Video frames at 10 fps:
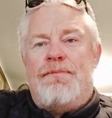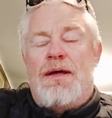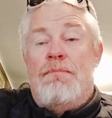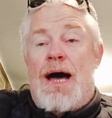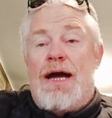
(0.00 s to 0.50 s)

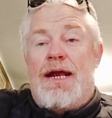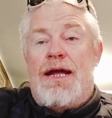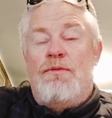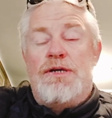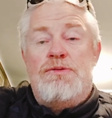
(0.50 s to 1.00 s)

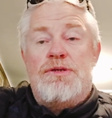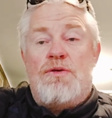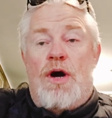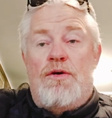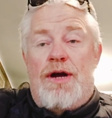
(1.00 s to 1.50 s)
marketing, which was
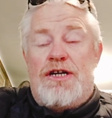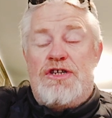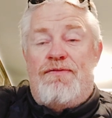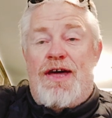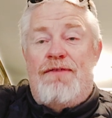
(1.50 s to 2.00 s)
quite good,
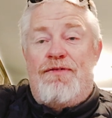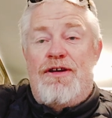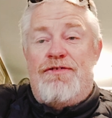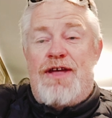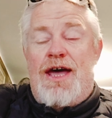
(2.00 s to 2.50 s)
actually. Found the
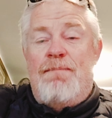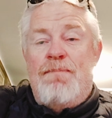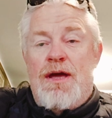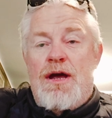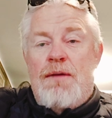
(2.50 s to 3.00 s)
first day
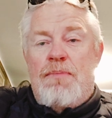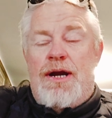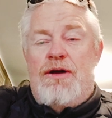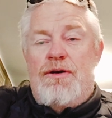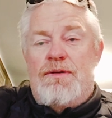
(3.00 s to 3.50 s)

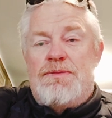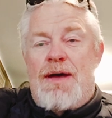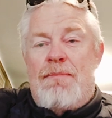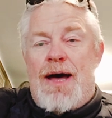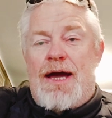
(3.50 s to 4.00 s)
pretty good. It was
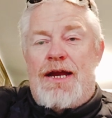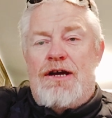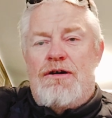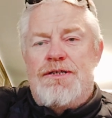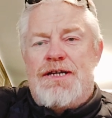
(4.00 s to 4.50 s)
about marketing
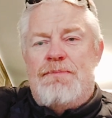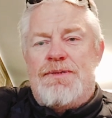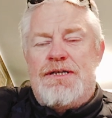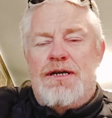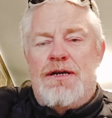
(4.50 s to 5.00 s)

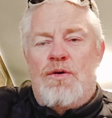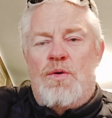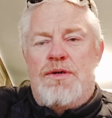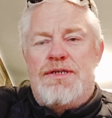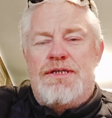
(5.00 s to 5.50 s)
concepts and
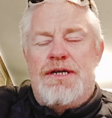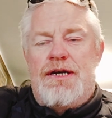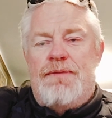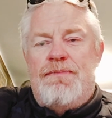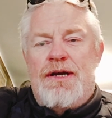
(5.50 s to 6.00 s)
hooks
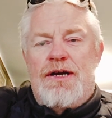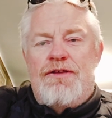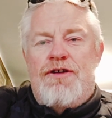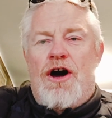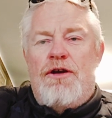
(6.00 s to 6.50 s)
and
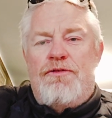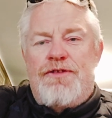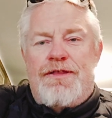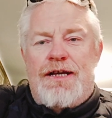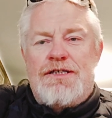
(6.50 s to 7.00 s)
titles
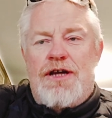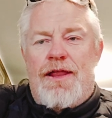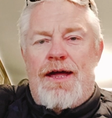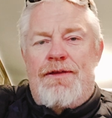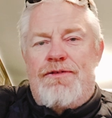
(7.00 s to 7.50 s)
and things like
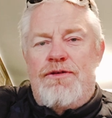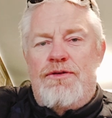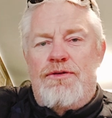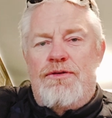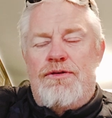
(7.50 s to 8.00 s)
that
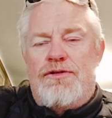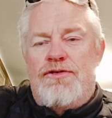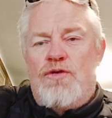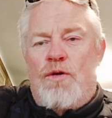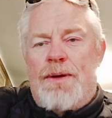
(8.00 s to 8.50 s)
to
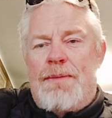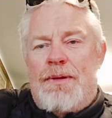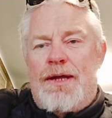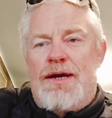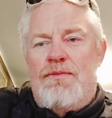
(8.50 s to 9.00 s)
draw
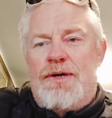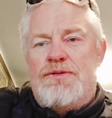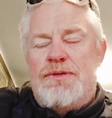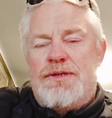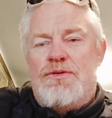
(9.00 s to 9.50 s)
people in,
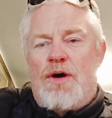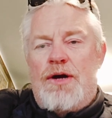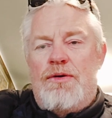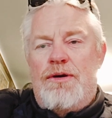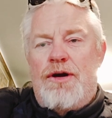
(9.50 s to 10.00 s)
which was quite
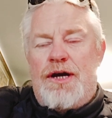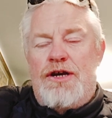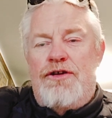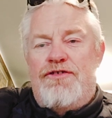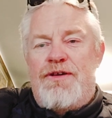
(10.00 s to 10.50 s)
good, and I can
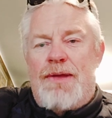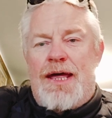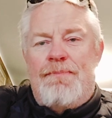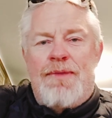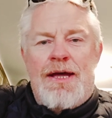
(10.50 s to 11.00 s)
use some of
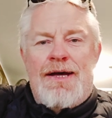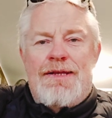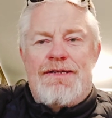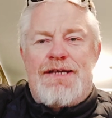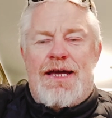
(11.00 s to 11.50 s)
that.
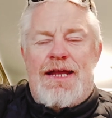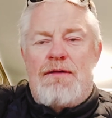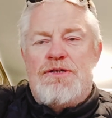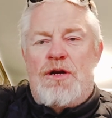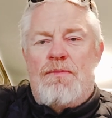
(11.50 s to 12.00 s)
The second day
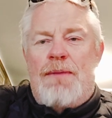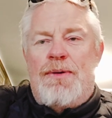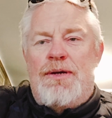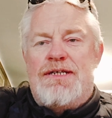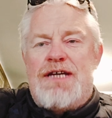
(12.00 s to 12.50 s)
was all about
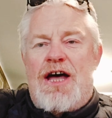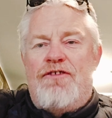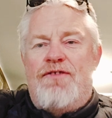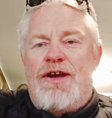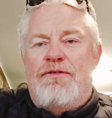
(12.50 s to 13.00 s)
building
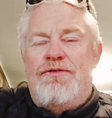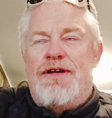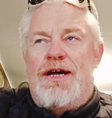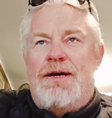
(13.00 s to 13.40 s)
sales funnels,